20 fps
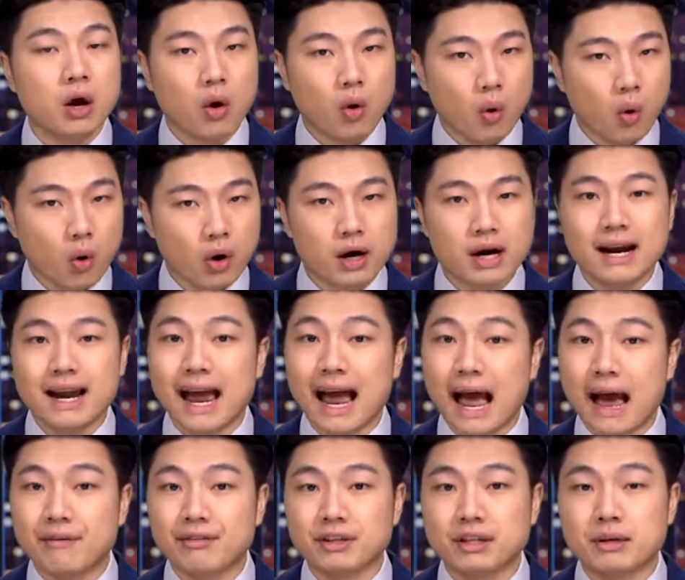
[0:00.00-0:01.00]
or
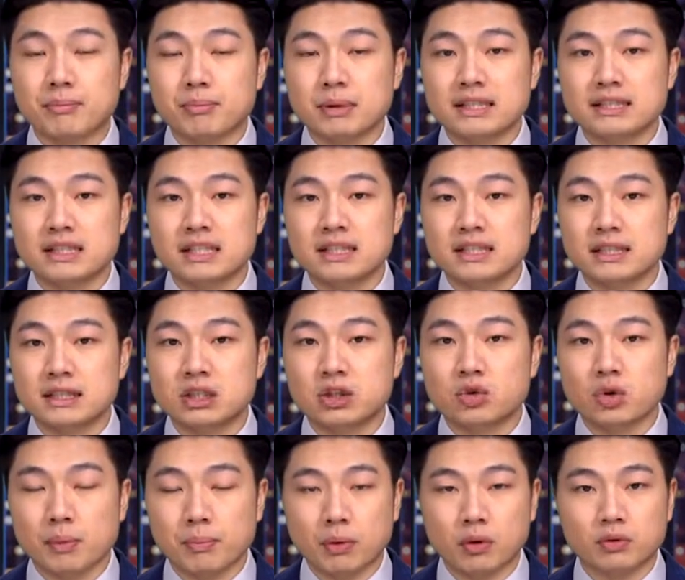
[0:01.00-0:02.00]
having their businesses
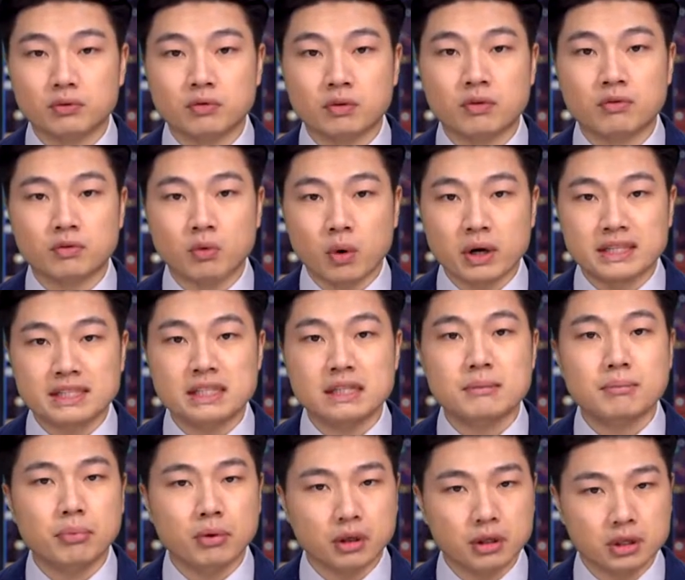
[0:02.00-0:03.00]
crippled for voicing
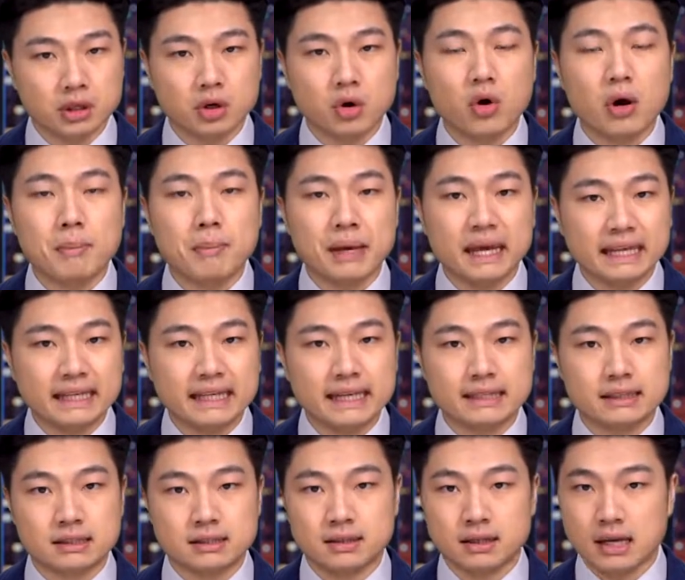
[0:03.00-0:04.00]
political
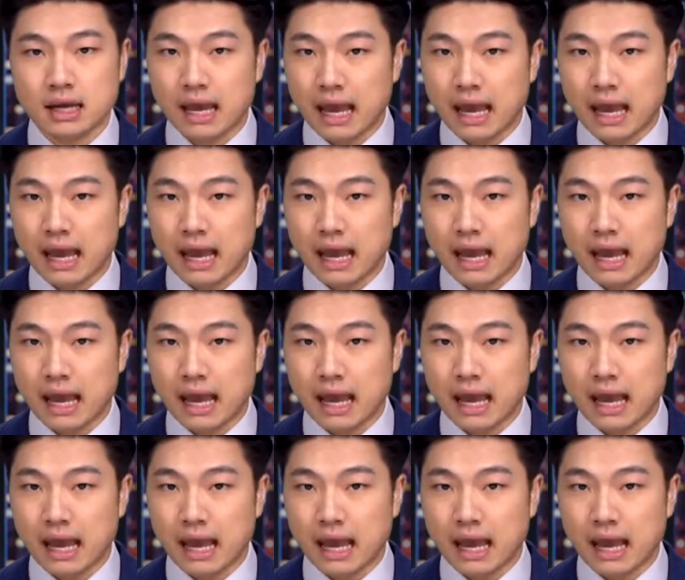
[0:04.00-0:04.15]
opinions